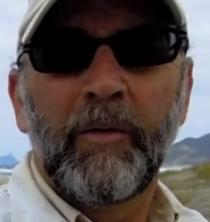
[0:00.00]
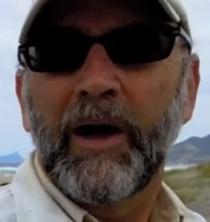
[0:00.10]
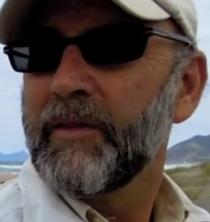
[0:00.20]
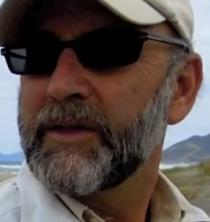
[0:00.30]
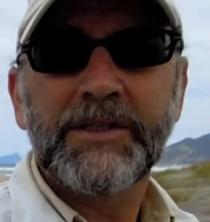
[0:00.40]

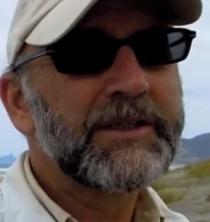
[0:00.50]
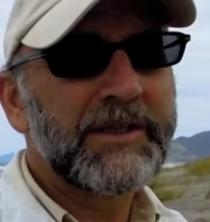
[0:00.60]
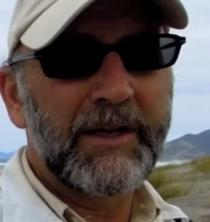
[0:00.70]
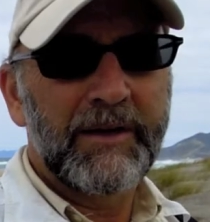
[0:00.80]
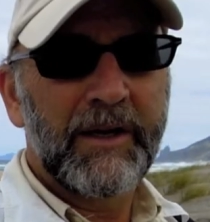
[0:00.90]
Well, this
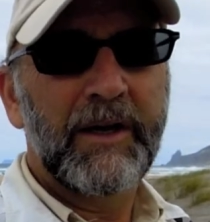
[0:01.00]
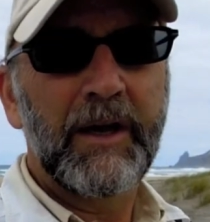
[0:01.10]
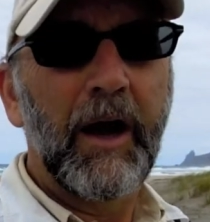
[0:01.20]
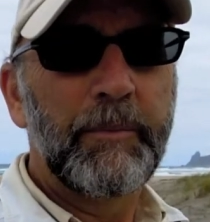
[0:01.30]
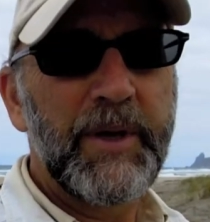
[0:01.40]
is a,
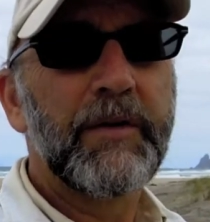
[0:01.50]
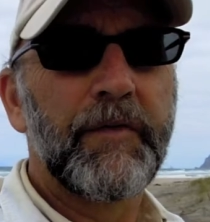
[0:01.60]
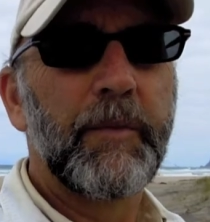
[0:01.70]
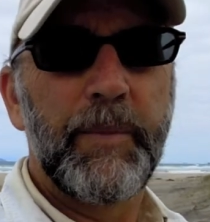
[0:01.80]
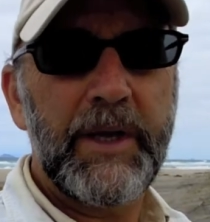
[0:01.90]
a
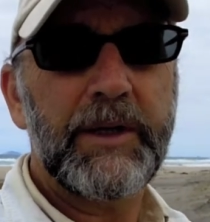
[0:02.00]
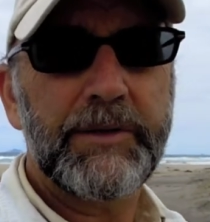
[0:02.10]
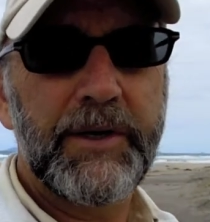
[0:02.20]
beautiful beach